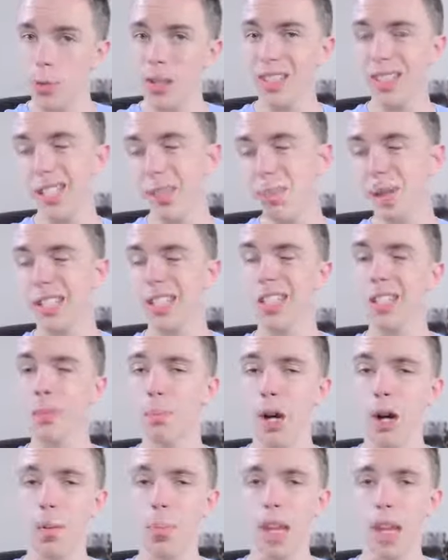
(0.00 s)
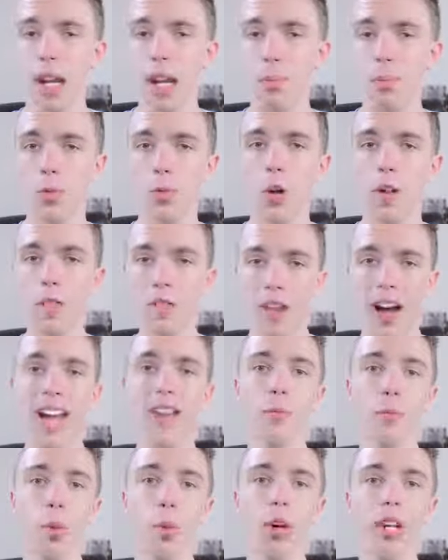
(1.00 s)
3 is expected to bump that up to a
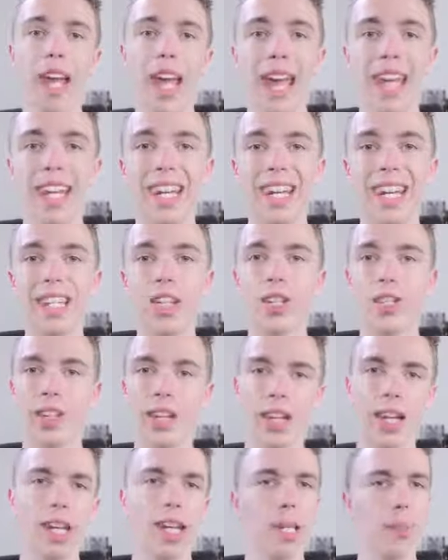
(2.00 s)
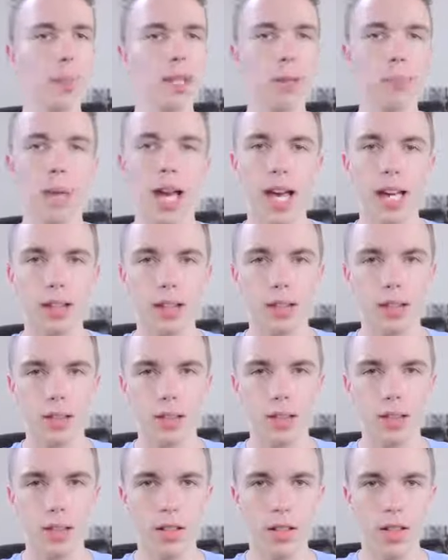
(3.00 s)
5.8-inch 1080p panel.
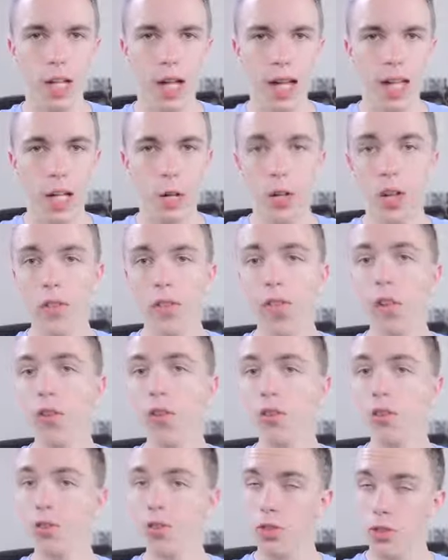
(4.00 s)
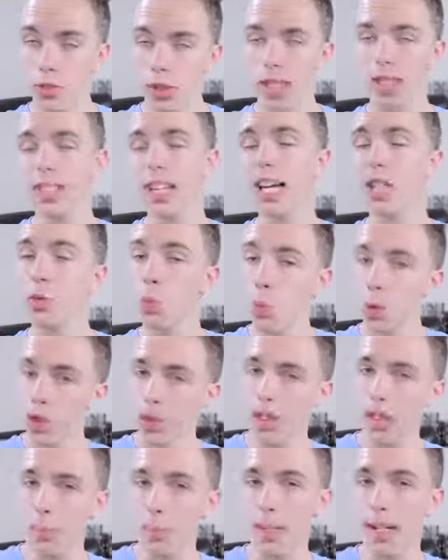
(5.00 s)
Now even though the screen size
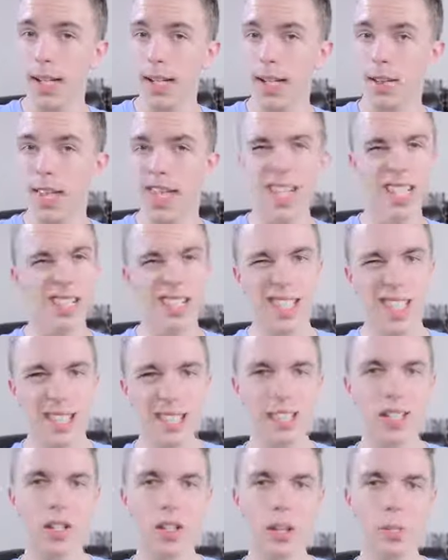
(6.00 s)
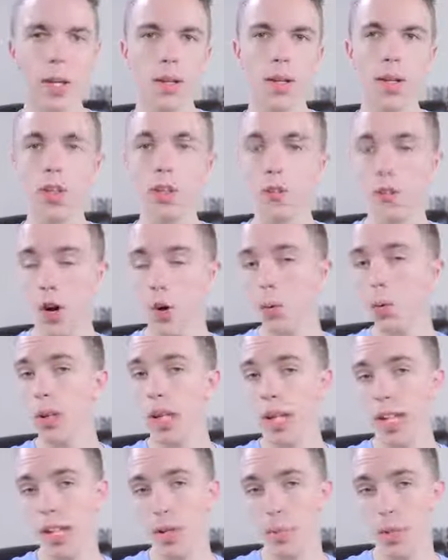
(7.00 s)
will get bigger, that doesn't necessarily mean that the phone will
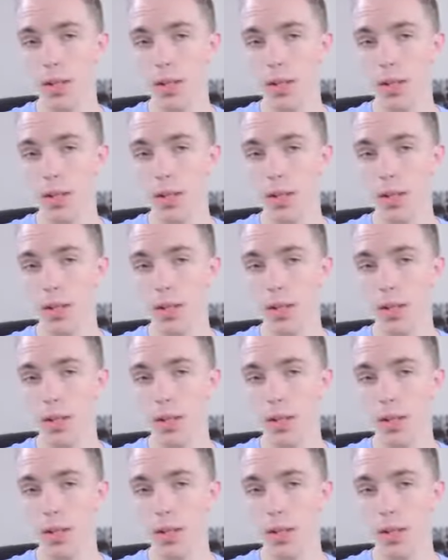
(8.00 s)
get any